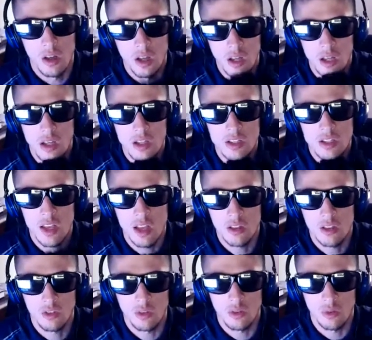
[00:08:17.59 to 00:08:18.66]
is
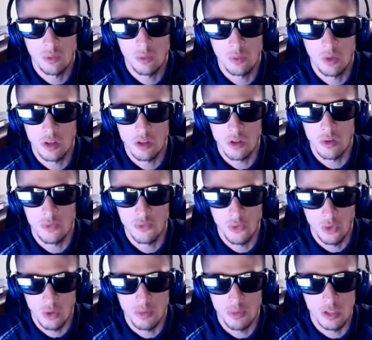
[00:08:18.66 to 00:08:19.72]
that what you
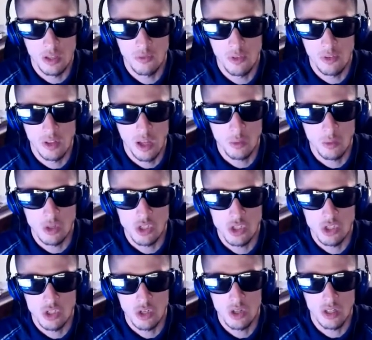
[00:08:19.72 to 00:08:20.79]
fully believe in, that we
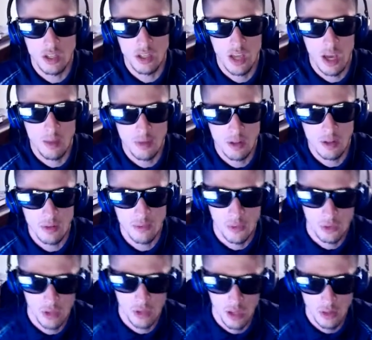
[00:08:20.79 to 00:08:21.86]
should cap it
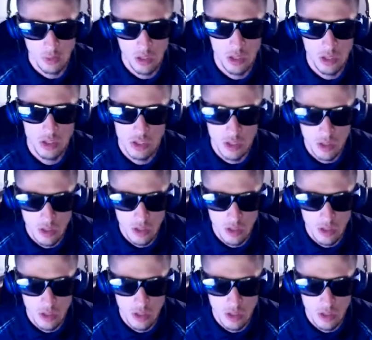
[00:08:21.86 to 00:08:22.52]
for 10 weeks,